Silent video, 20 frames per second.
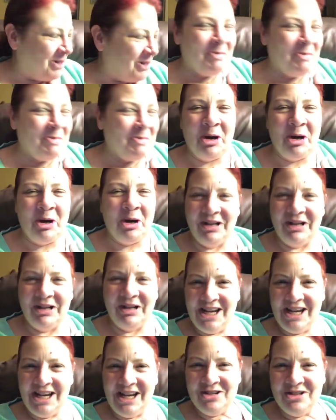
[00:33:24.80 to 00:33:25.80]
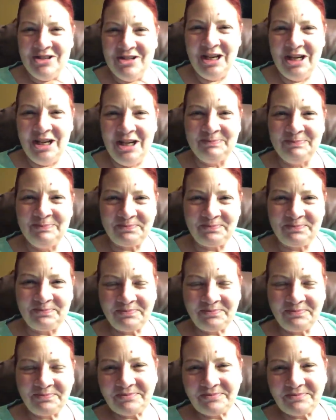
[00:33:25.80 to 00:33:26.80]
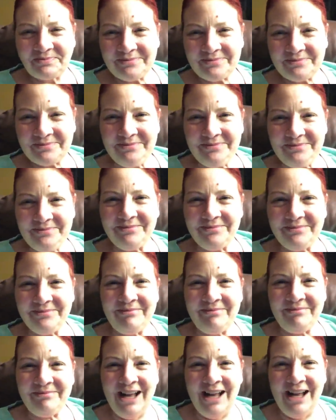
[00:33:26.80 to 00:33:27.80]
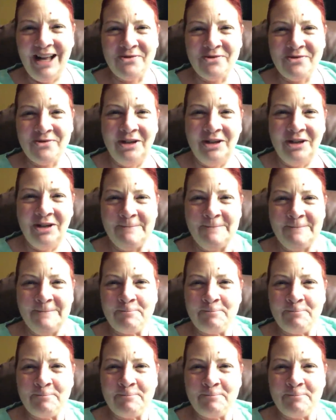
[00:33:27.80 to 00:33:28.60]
me, point well taken, Janine. That's funny.